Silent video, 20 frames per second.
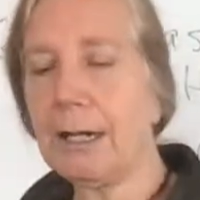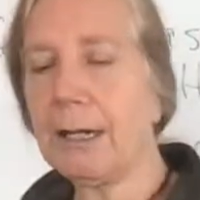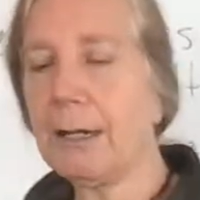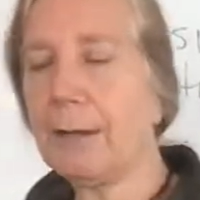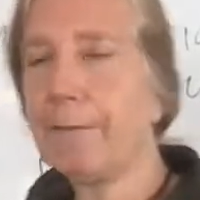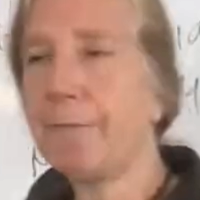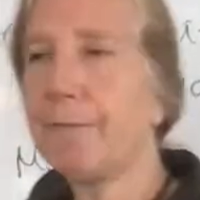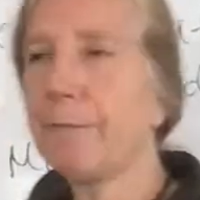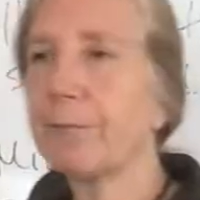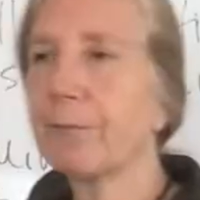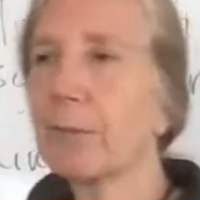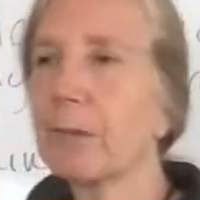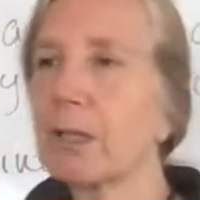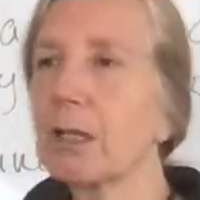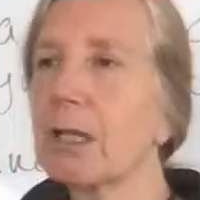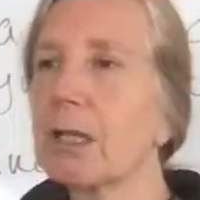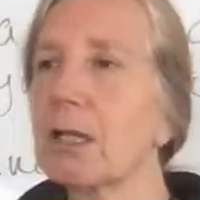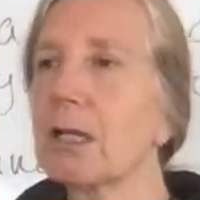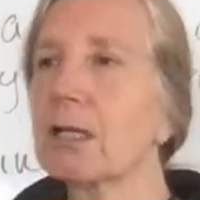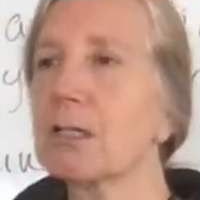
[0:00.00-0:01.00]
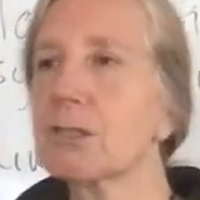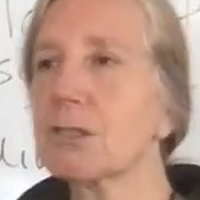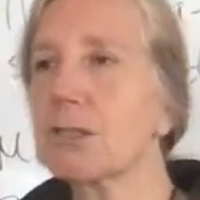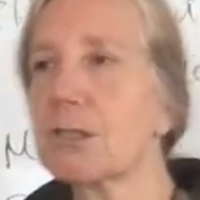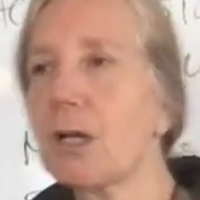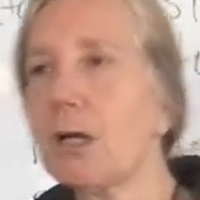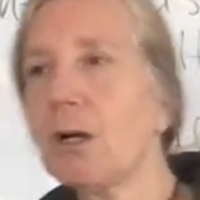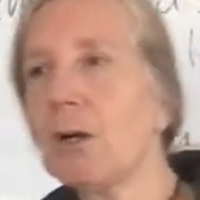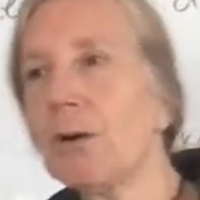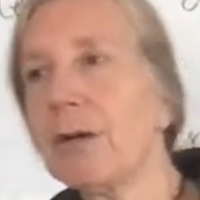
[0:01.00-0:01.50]
Um,
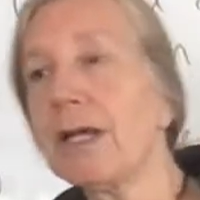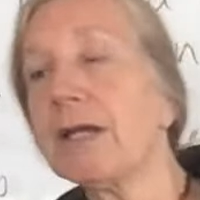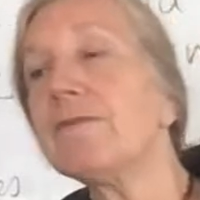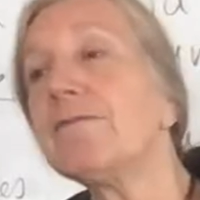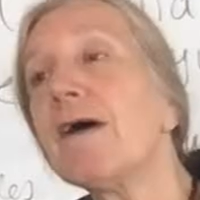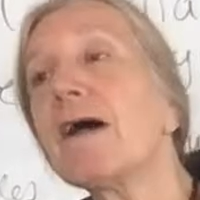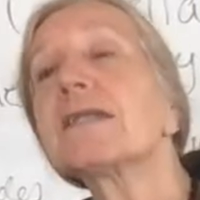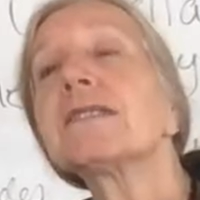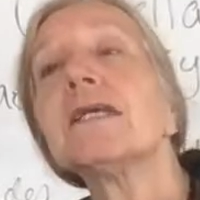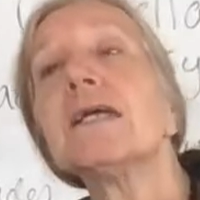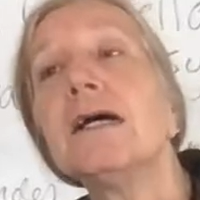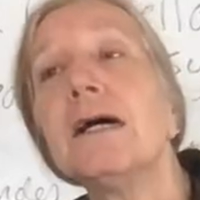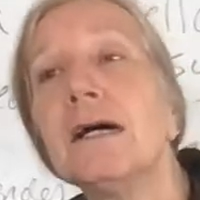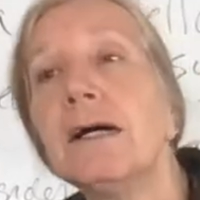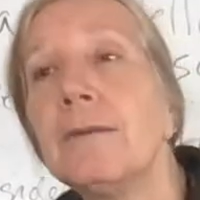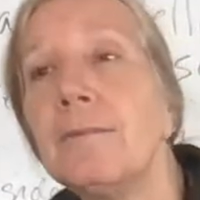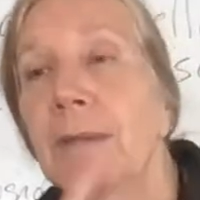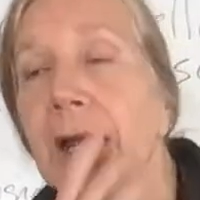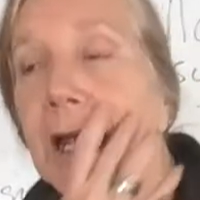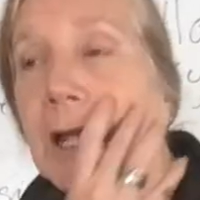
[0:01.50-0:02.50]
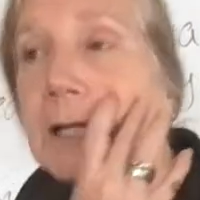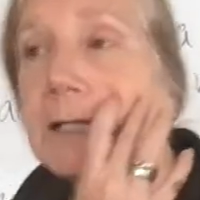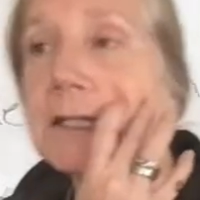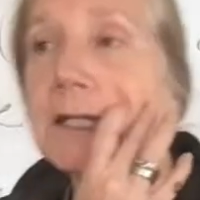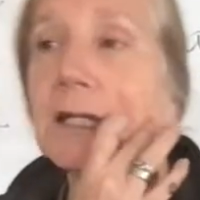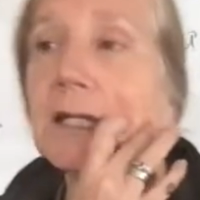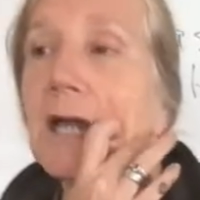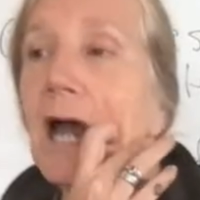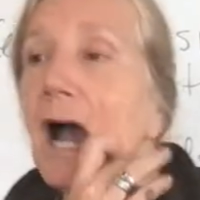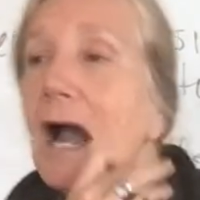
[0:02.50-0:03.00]
so, in fact, um, and
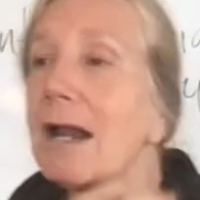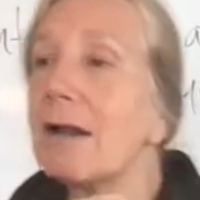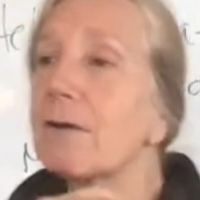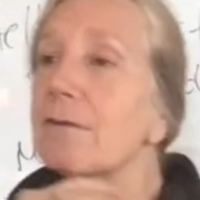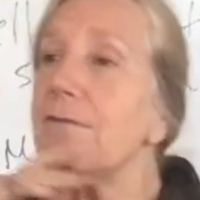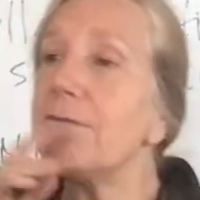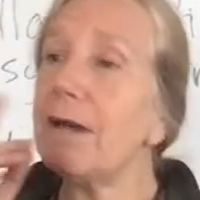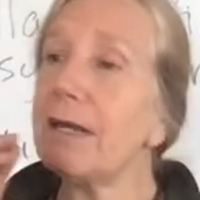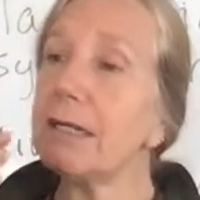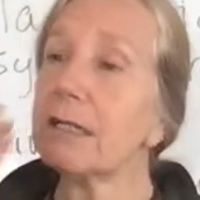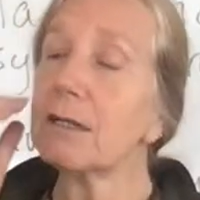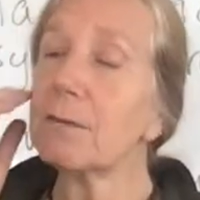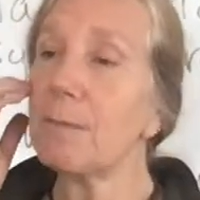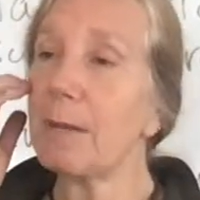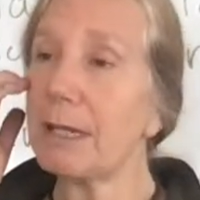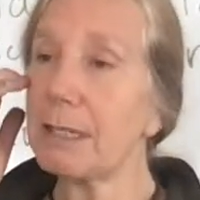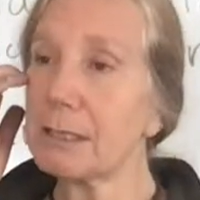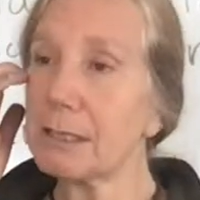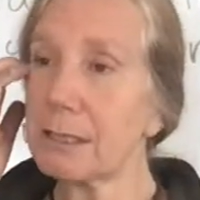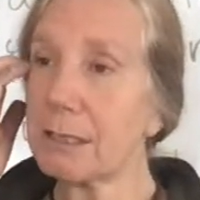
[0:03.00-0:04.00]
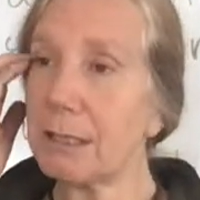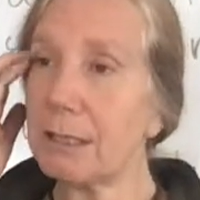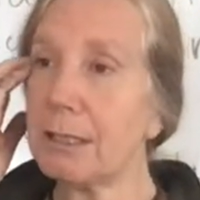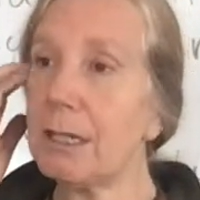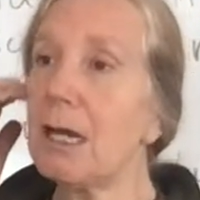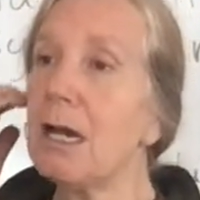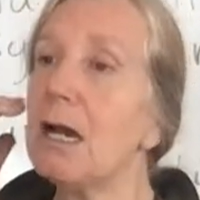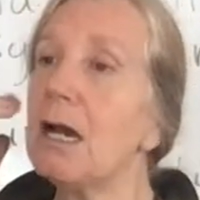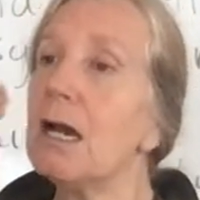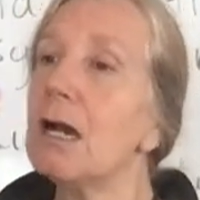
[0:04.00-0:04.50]
in Ayurvedic
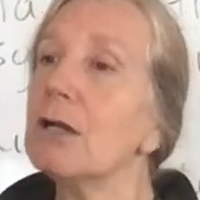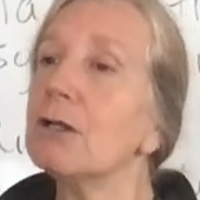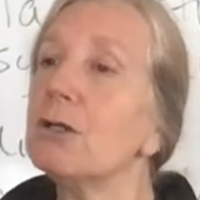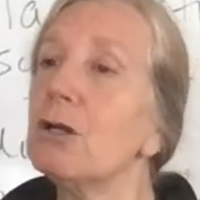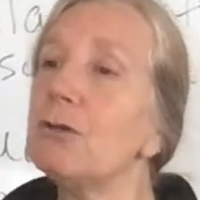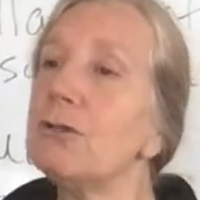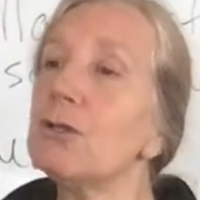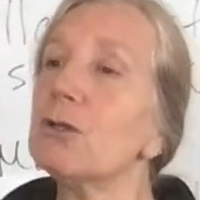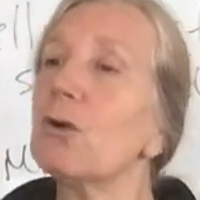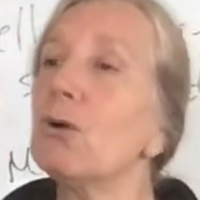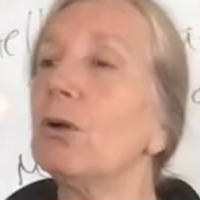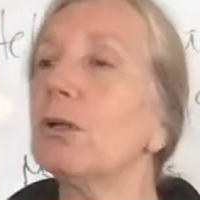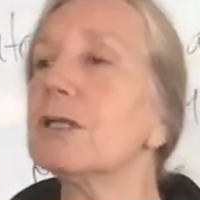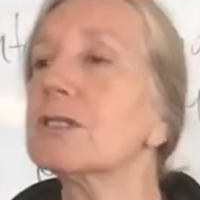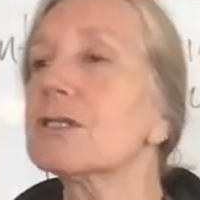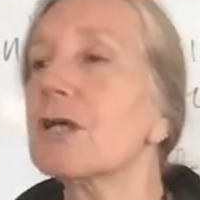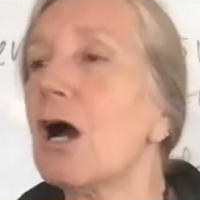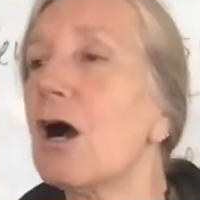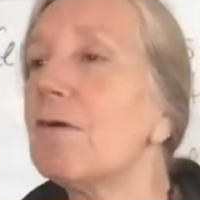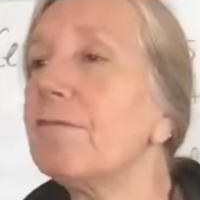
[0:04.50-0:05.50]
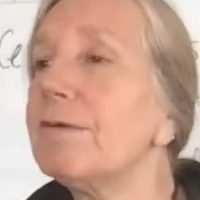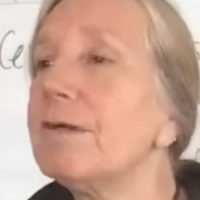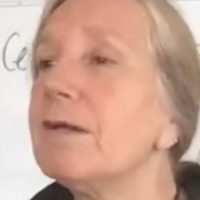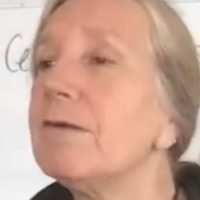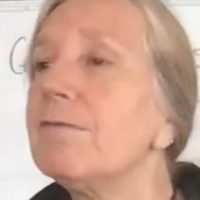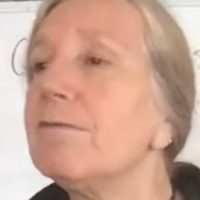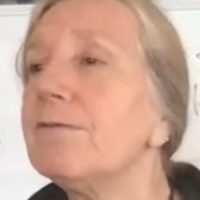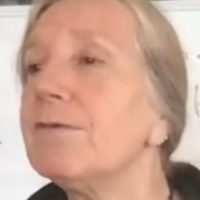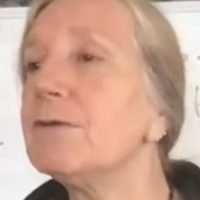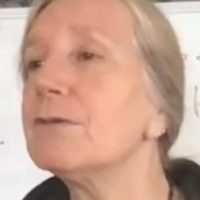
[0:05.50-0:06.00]
medicine, goji is often
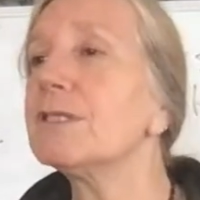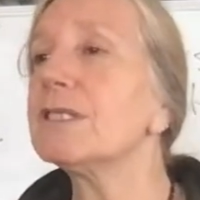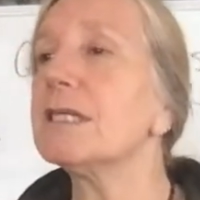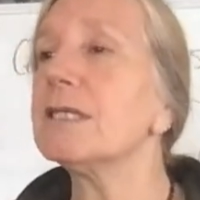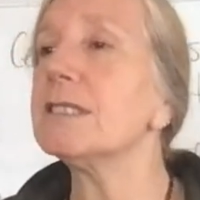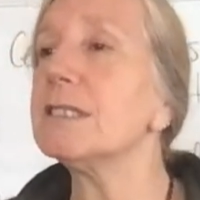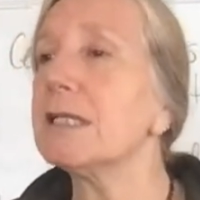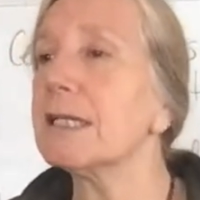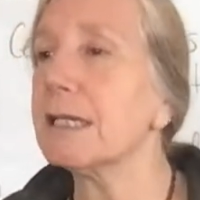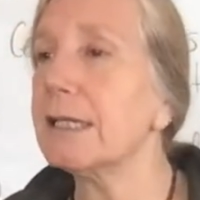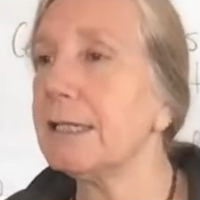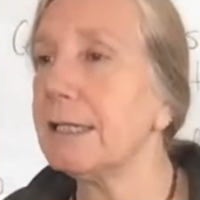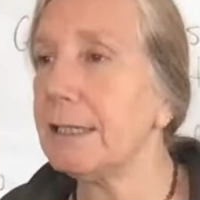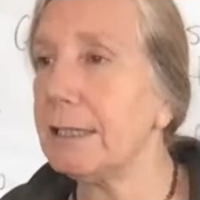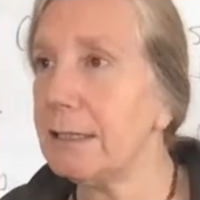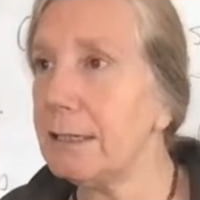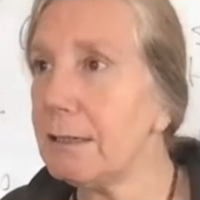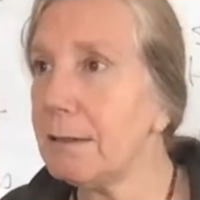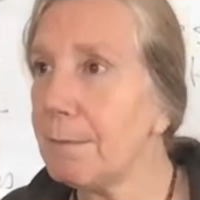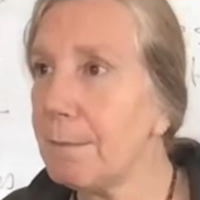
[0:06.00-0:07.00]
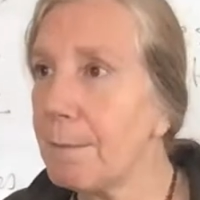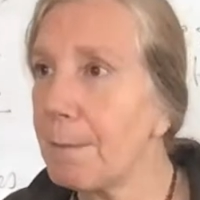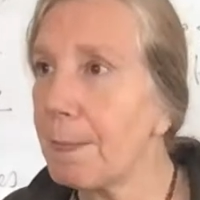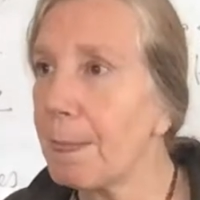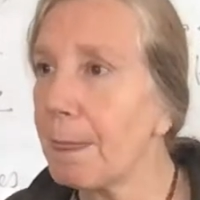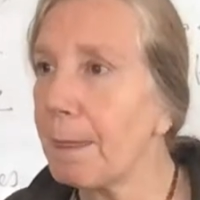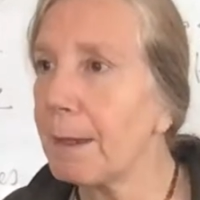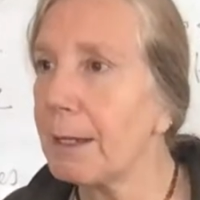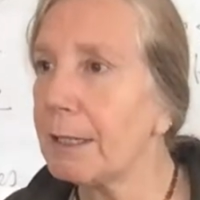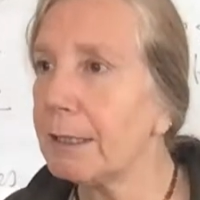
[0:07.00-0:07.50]
infused into ghee.
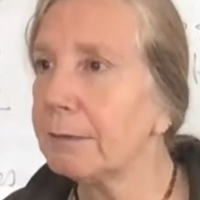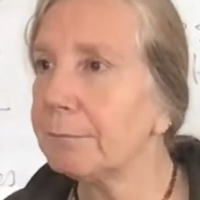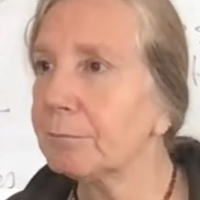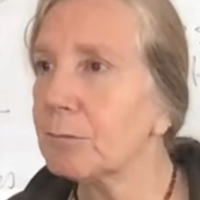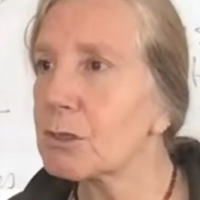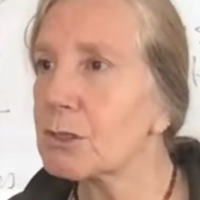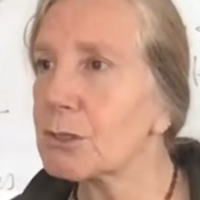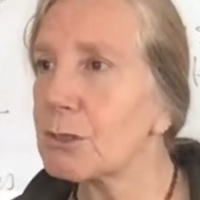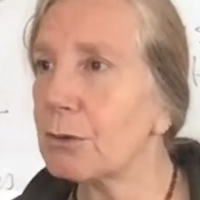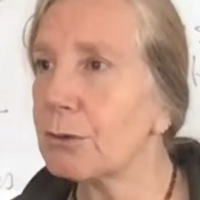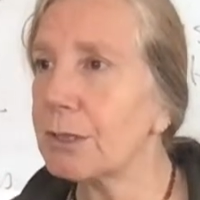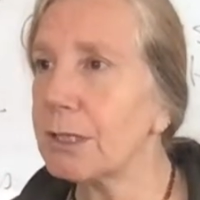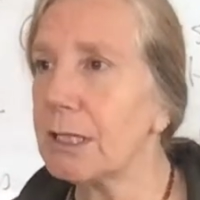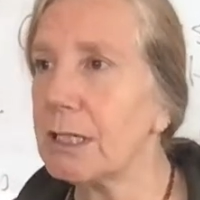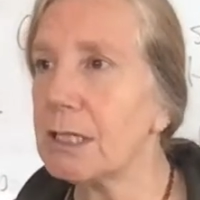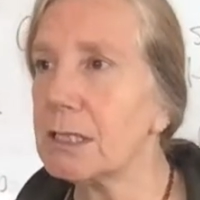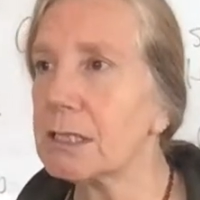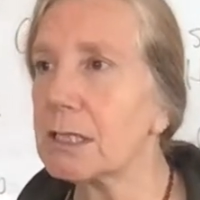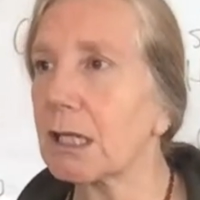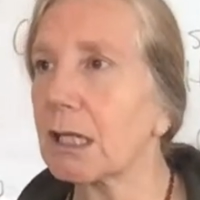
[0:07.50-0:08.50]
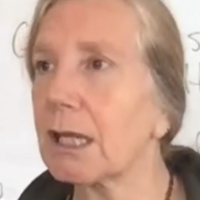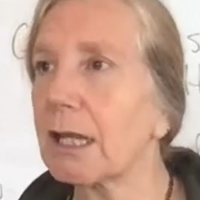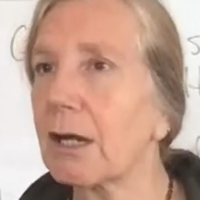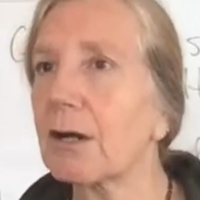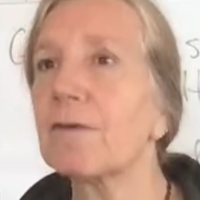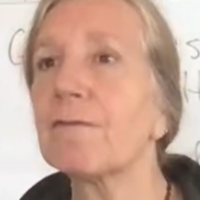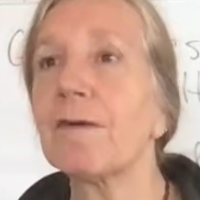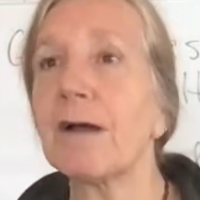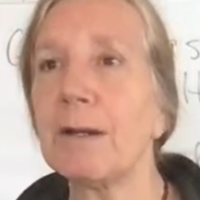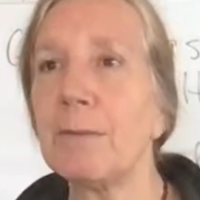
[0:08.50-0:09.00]
So, ghee is a
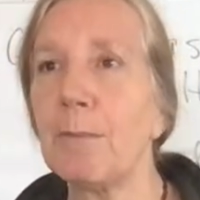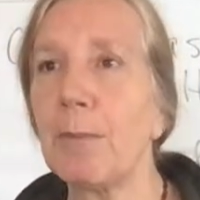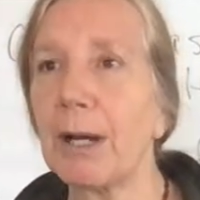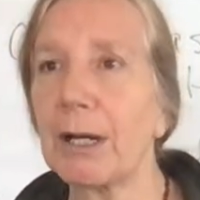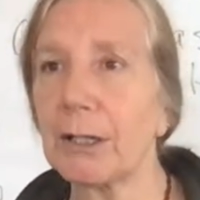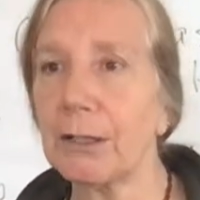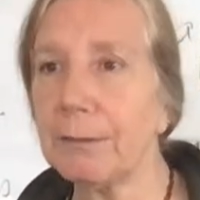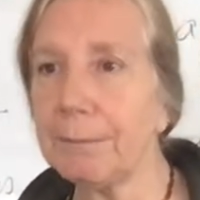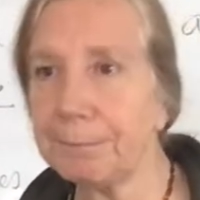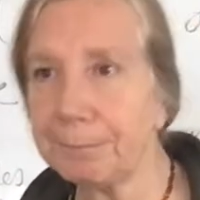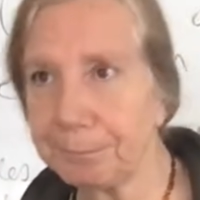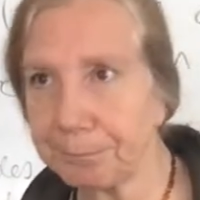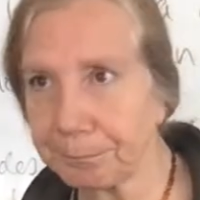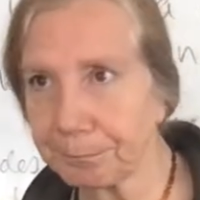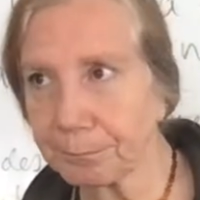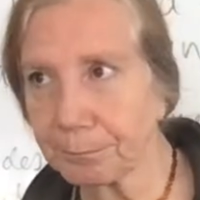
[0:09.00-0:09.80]
clarified butter.